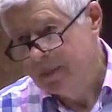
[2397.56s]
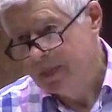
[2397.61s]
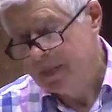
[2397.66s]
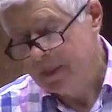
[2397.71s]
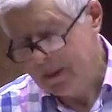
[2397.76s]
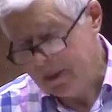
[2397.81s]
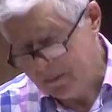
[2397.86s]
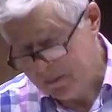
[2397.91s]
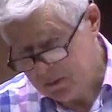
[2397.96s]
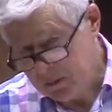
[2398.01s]

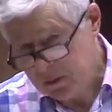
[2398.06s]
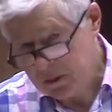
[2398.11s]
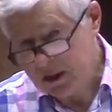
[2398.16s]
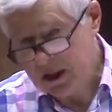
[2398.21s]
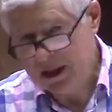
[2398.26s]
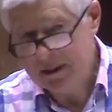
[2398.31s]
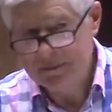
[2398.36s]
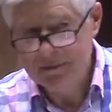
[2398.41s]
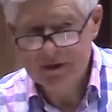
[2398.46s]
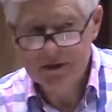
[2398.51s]
People will
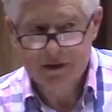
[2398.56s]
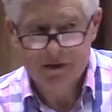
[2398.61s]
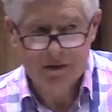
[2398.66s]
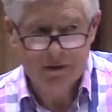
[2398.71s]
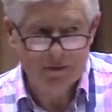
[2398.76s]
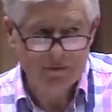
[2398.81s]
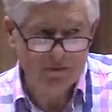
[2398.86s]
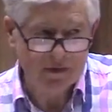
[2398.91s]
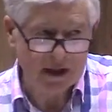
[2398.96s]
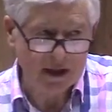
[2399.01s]
come to
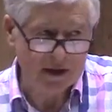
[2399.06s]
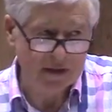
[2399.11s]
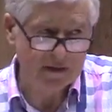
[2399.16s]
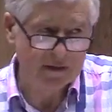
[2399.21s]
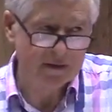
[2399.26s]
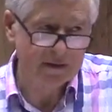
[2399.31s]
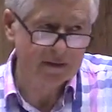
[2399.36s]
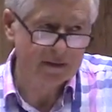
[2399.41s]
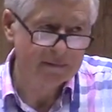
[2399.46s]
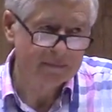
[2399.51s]

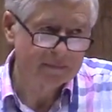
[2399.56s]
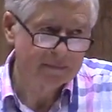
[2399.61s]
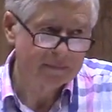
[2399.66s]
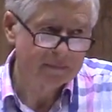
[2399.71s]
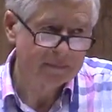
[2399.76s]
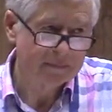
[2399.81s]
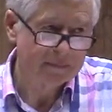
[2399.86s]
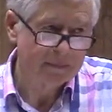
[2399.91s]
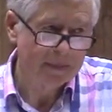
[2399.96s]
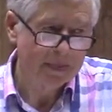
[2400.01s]
faith.
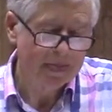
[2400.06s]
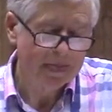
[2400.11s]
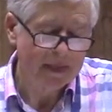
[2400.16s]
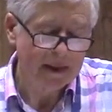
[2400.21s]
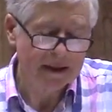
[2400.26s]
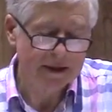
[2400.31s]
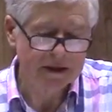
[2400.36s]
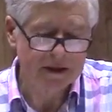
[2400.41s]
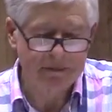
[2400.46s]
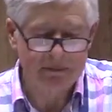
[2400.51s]

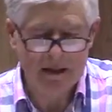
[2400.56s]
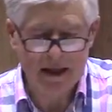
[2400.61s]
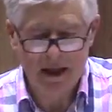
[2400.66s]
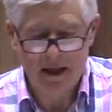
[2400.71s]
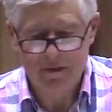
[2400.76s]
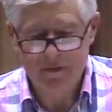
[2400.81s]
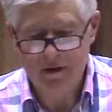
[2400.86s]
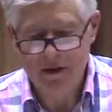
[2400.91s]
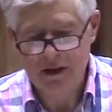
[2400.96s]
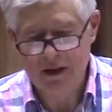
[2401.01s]
That's the power
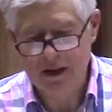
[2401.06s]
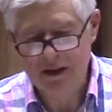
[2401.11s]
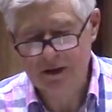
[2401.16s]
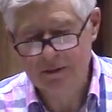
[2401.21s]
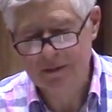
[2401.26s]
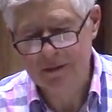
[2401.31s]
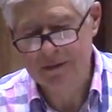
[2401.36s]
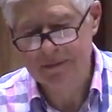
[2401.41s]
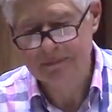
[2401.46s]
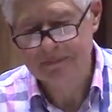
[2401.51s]
of the
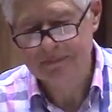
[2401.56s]
gospel.